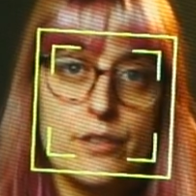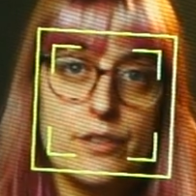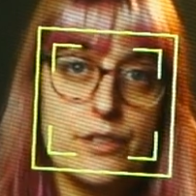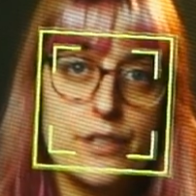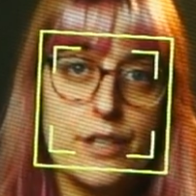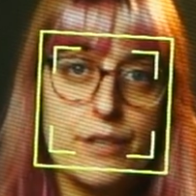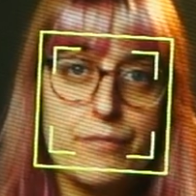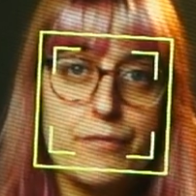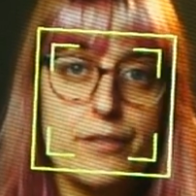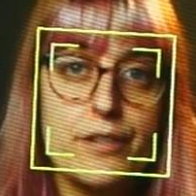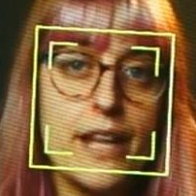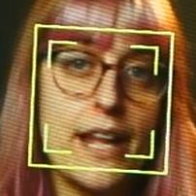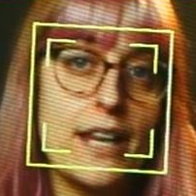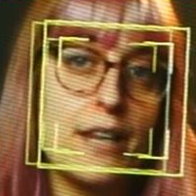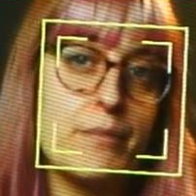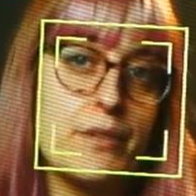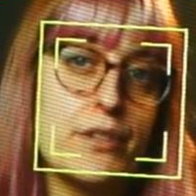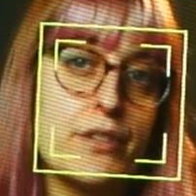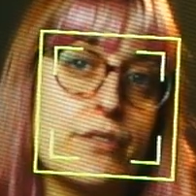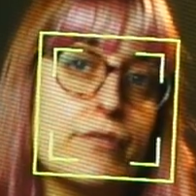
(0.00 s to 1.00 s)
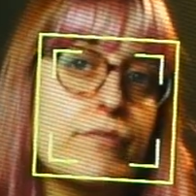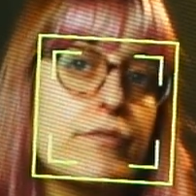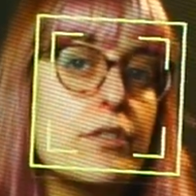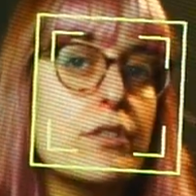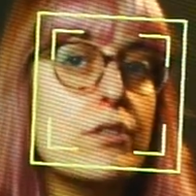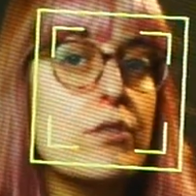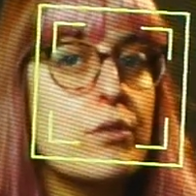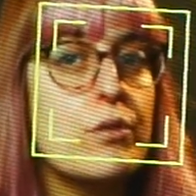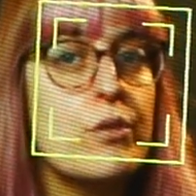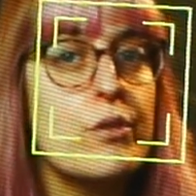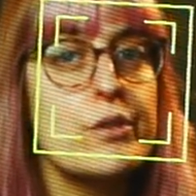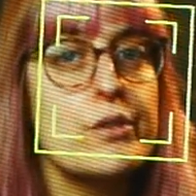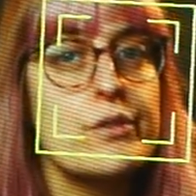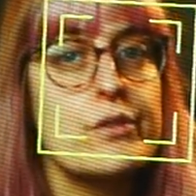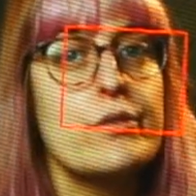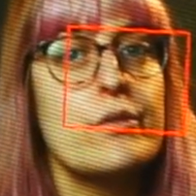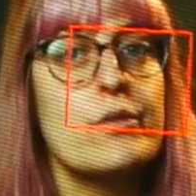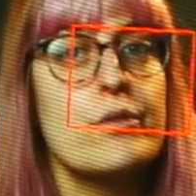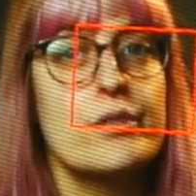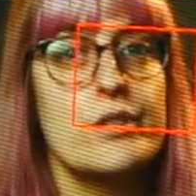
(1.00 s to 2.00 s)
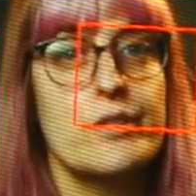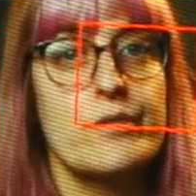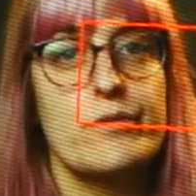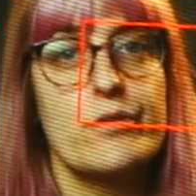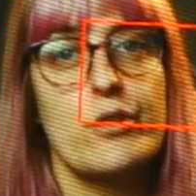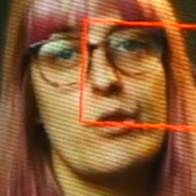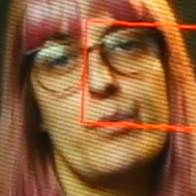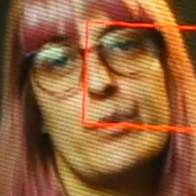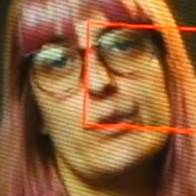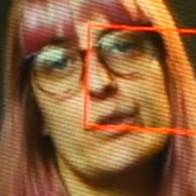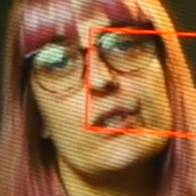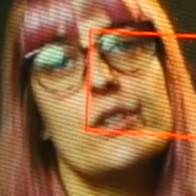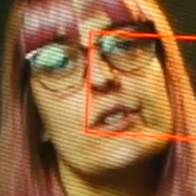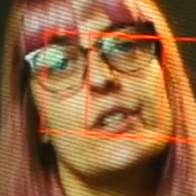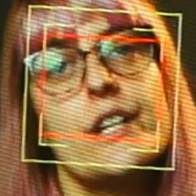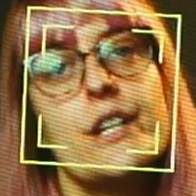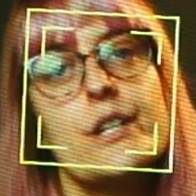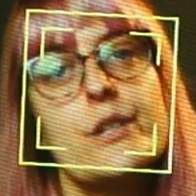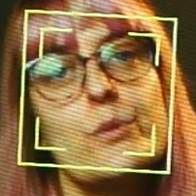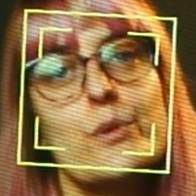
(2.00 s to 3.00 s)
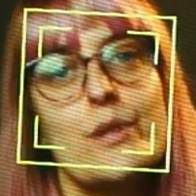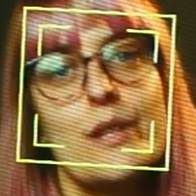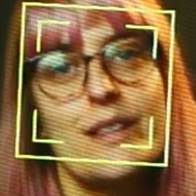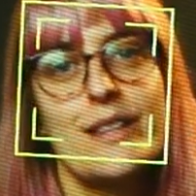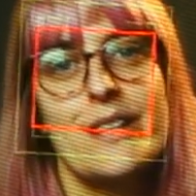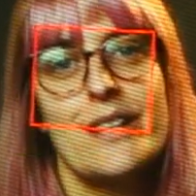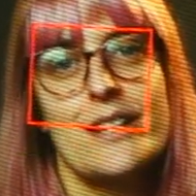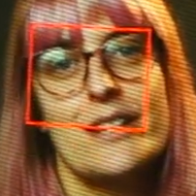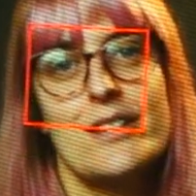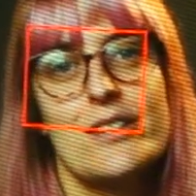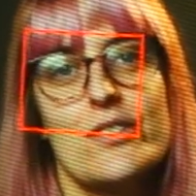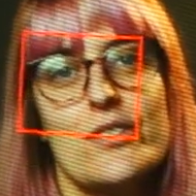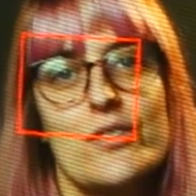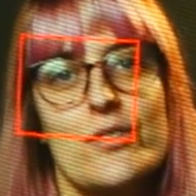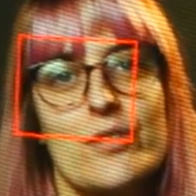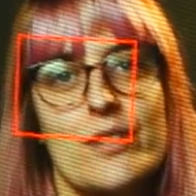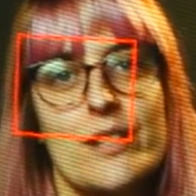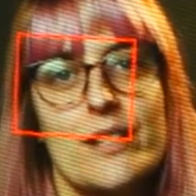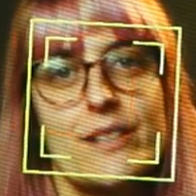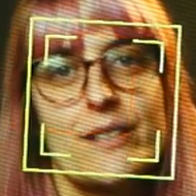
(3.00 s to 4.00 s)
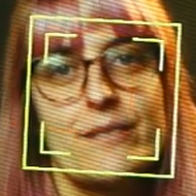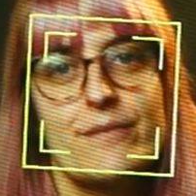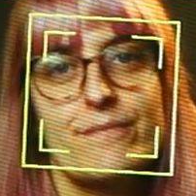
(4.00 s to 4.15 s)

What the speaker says: different elements of the course or different opportunities within the industry.